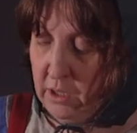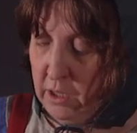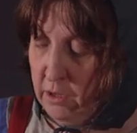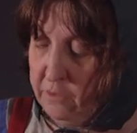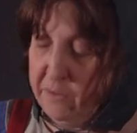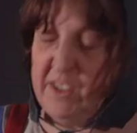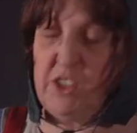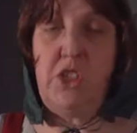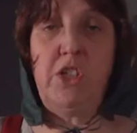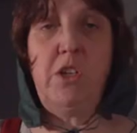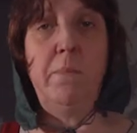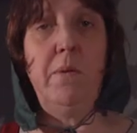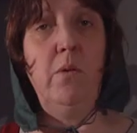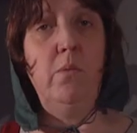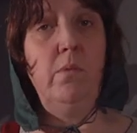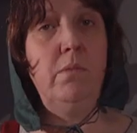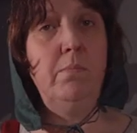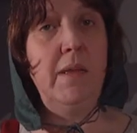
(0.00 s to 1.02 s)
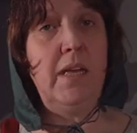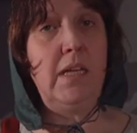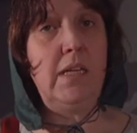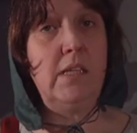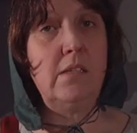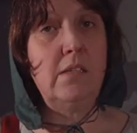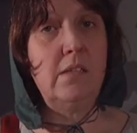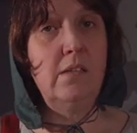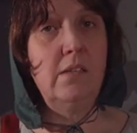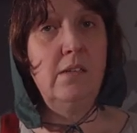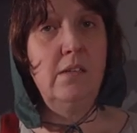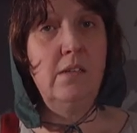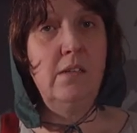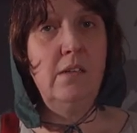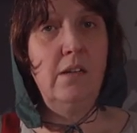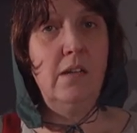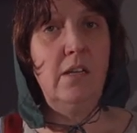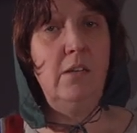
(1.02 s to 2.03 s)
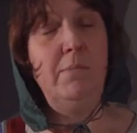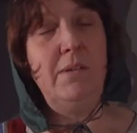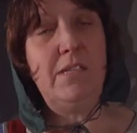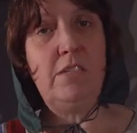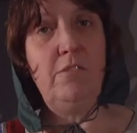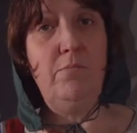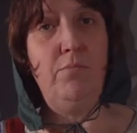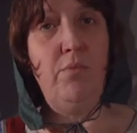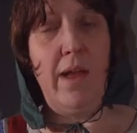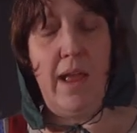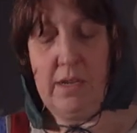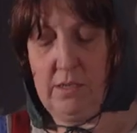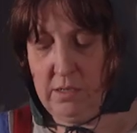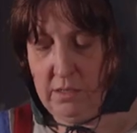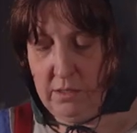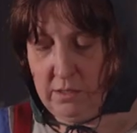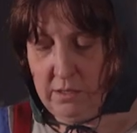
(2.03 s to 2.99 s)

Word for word: a fish supper with peas and a bit of bread